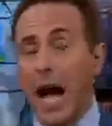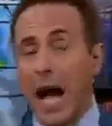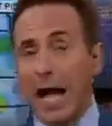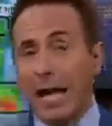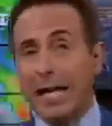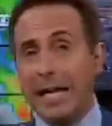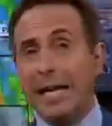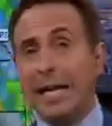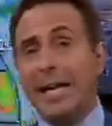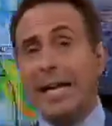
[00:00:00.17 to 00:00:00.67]

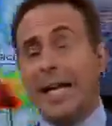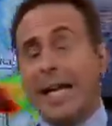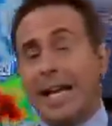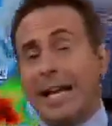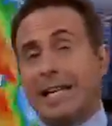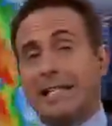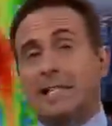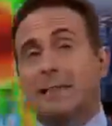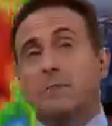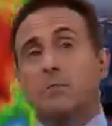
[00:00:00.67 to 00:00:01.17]
eye
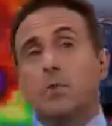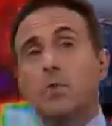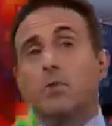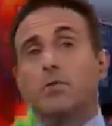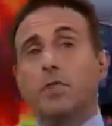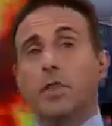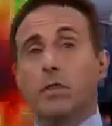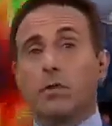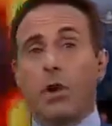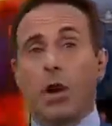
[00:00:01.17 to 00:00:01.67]
and as it
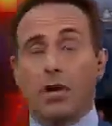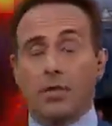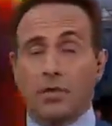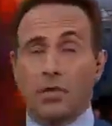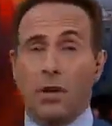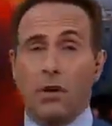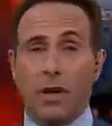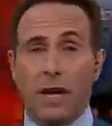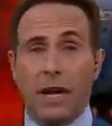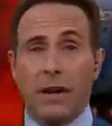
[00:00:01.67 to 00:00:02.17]
moved
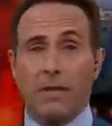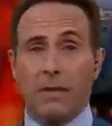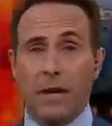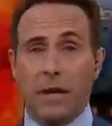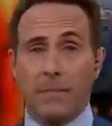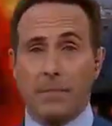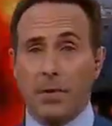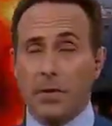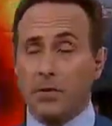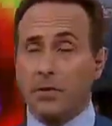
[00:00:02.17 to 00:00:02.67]
across our
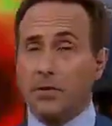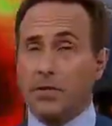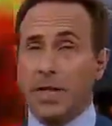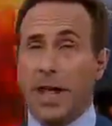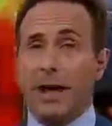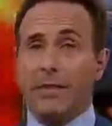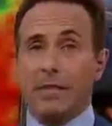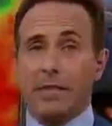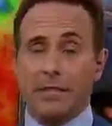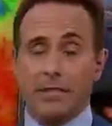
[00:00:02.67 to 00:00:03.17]
area produced
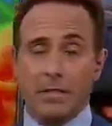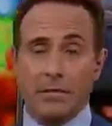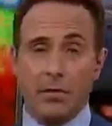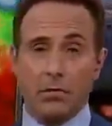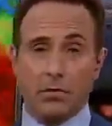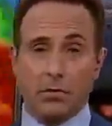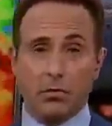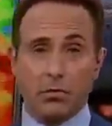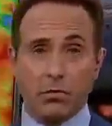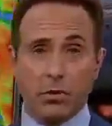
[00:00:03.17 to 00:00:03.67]
obviously
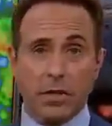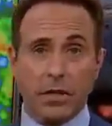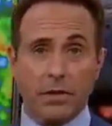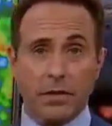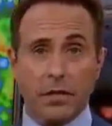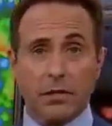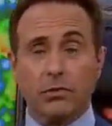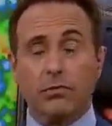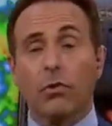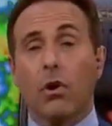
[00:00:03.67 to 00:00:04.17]
those
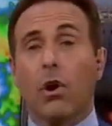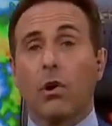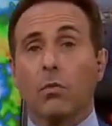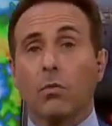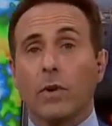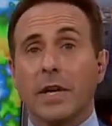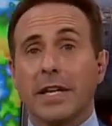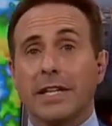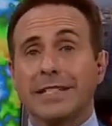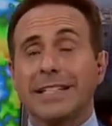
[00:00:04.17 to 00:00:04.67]
really
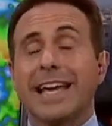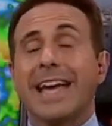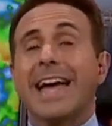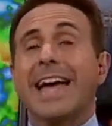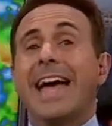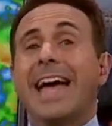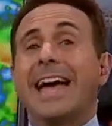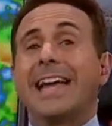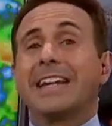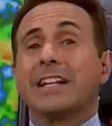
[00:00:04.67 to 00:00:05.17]
strong winds
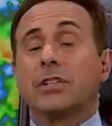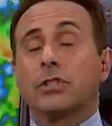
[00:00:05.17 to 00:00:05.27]
and